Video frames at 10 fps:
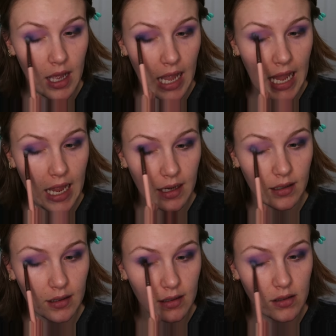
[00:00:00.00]

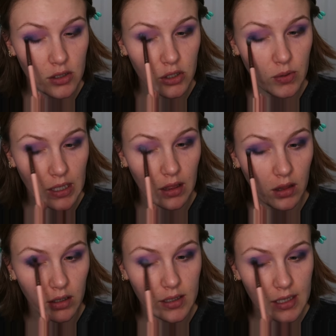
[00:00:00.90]
and doing
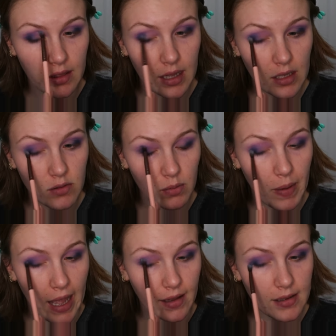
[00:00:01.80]
looks and things with
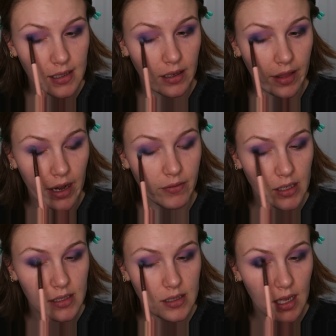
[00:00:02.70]
palettes that a lot of
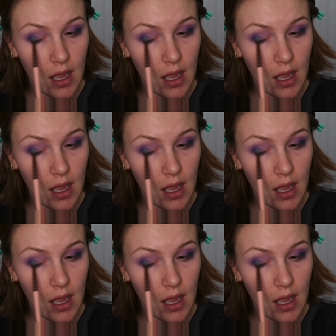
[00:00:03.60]
us